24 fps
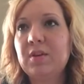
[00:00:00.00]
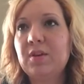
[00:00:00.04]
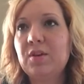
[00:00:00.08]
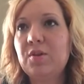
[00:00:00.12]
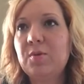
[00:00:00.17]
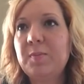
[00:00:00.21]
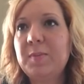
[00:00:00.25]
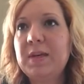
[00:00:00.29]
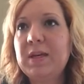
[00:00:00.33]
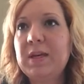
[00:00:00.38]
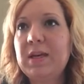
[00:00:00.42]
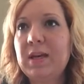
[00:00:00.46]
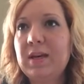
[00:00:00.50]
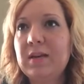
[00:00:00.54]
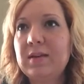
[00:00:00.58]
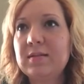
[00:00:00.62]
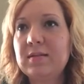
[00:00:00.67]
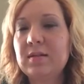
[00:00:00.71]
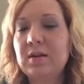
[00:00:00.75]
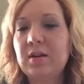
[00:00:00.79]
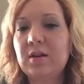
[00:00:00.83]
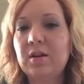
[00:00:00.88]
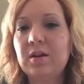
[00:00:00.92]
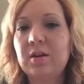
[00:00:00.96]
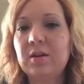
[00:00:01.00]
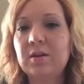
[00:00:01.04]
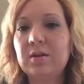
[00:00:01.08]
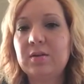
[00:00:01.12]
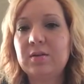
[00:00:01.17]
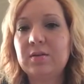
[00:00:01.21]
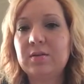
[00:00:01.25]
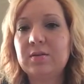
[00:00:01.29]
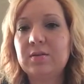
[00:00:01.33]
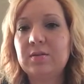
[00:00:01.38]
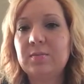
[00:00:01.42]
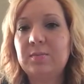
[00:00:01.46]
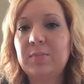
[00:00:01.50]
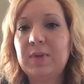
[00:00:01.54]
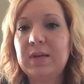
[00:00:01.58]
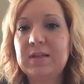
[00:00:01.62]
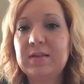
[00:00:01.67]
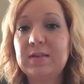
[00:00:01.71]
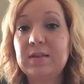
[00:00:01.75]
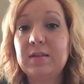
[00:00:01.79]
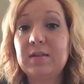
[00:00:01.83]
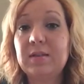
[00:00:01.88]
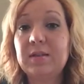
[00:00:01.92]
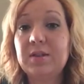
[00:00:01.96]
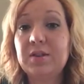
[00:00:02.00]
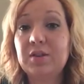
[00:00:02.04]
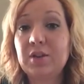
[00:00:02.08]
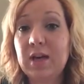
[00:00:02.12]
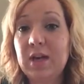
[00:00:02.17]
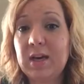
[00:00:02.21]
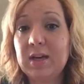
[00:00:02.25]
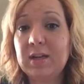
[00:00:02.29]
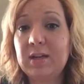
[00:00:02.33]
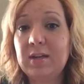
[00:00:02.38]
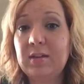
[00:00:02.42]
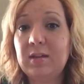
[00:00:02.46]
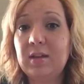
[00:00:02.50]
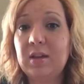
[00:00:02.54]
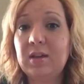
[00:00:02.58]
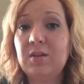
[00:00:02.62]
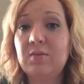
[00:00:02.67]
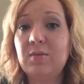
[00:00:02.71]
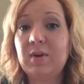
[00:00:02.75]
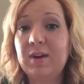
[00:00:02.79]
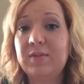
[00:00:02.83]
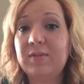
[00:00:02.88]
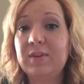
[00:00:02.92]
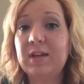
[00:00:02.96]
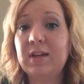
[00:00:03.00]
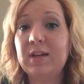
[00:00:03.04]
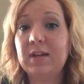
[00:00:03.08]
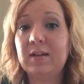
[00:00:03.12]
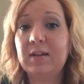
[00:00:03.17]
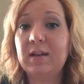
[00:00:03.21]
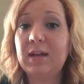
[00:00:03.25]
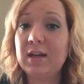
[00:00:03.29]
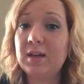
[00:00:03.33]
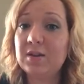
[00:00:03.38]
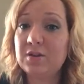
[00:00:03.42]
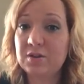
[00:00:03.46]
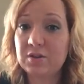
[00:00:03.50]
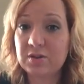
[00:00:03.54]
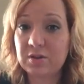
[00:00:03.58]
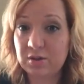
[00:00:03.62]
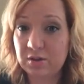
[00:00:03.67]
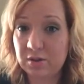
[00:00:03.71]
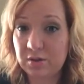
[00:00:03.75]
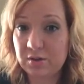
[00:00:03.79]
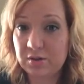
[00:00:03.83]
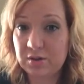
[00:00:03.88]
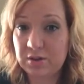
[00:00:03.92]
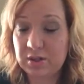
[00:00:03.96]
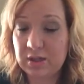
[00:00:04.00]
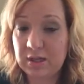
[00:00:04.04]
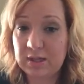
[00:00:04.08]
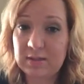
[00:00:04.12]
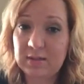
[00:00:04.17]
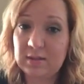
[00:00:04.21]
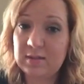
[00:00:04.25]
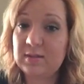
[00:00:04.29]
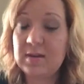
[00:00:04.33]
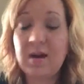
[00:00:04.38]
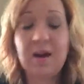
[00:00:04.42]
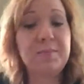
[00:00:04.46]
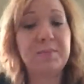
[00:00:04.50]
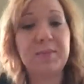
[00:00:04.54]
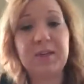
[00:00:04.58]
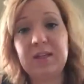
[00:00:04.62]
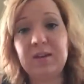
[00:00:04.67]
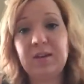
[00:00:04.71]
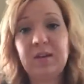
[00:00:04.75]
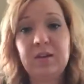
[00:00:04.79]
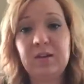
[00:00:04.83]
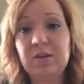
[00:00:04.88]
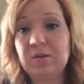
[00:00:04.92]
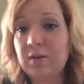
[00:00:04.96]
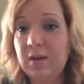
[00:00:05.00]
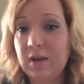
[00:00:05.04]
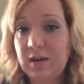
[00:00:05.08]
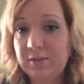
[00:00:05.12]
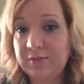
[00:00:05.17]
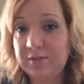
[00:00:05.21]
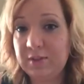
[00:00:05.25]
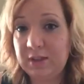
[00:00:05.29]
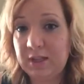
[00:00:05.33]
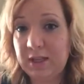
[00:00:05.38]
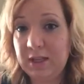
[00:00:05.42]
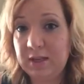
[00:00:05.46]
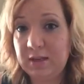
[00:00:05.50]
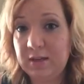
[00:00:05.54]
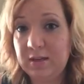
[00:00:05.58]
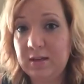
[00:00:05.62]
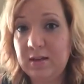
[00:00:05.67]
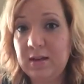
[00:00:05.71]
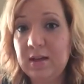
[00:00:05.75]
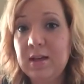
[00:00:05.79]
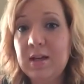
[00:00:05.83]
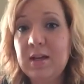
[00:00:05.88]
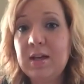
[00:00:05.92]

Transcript: OPKs are basically tracking that you have an LH surge. That does not mean that you ovulated.